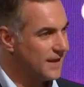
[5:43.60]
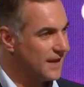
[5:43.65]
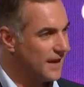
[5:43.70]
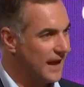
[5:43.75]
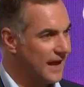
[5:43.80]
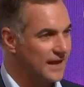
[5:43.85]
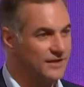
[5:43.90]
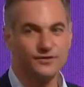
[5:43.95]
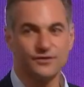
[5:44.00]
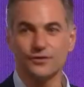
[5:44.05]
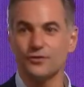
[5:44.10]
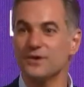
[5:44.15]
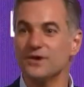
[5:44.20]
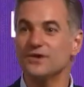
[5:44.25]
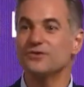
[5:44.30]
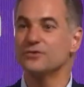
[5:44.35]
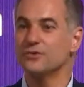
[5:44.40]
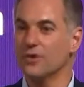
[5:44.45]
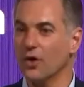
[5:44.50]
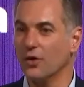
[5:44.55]
And so we
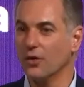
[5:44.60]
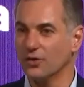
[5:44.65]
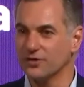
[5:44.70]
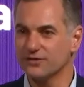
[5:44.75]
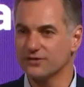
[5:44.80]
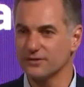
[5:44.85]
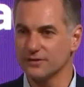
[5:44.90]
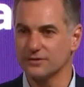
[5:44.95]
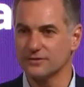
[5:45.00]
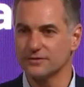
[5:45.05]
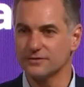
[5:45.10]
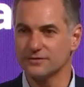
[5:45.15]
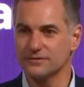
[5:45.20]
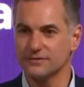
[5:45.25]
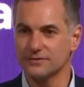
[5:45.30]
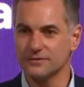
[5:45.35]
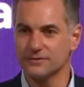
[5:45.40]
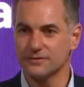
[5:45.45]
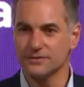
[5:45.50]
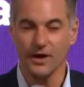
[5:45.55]
do also,
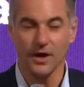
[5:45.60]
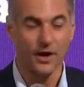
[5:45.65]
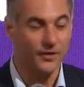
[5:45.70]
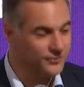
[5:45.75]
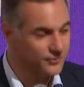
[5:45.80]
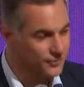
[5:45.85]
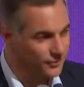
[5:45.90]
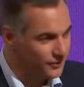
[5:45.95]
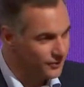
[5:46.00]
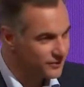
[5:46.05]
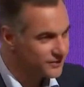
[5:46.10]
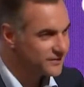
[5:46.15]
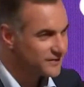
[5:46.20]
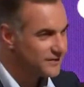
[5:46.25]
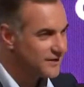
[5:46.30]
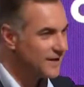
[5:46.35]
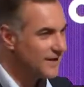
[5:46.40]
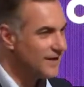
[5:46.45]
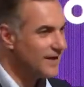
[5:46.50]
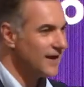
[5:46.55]
of course,
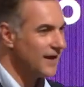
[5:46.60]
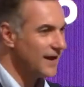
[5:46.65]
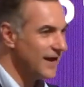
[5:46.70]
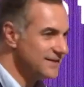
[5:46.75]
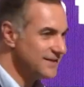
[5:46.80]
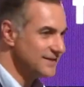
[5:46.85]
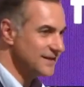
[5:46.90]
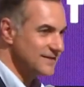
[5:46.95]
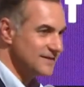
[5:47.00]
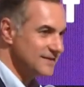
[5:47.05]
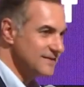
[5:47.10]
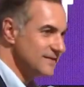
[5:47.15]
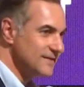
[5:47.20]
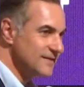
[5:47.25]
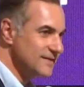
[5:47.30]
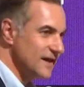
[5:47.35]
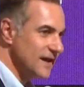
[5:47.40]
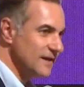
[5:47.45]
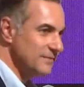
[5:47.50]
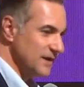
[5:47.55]
at
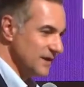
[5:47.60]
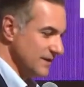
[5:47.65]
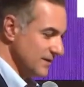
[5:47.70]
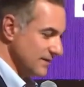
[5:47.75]
Natixis CIB,